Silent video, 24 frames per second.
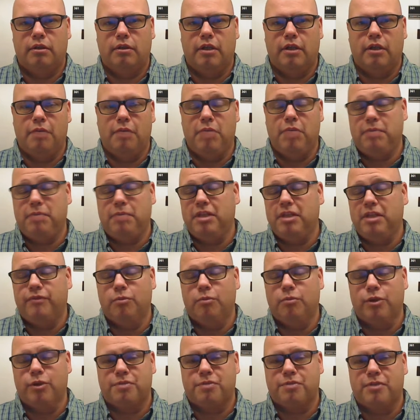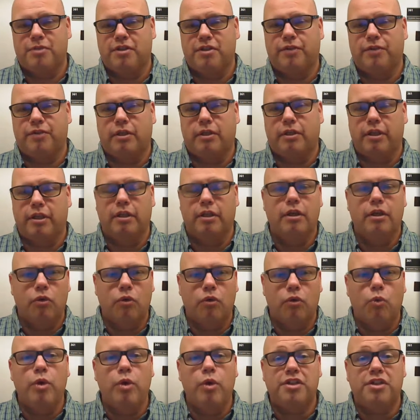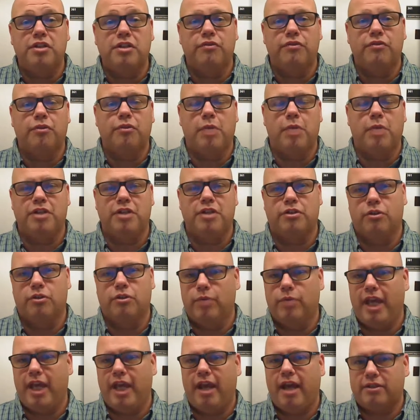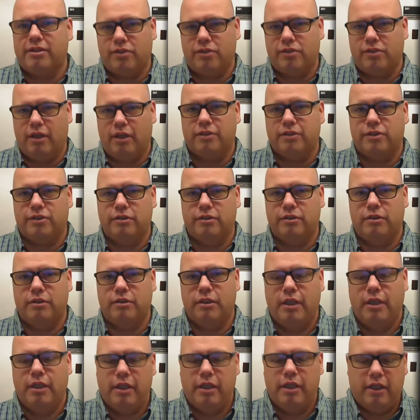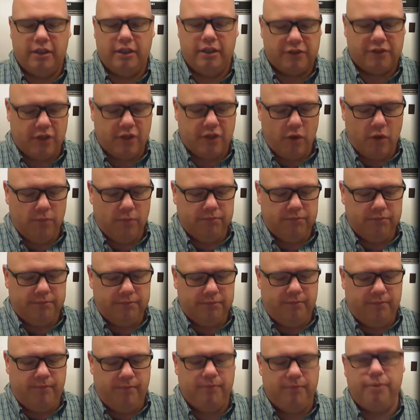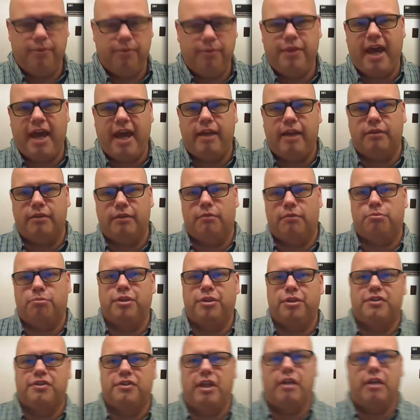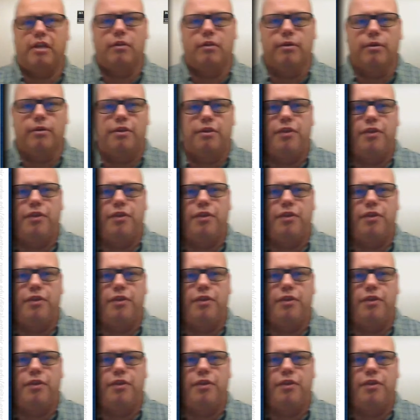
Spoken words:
And maybe even more specifically, which information do we access? And so that particular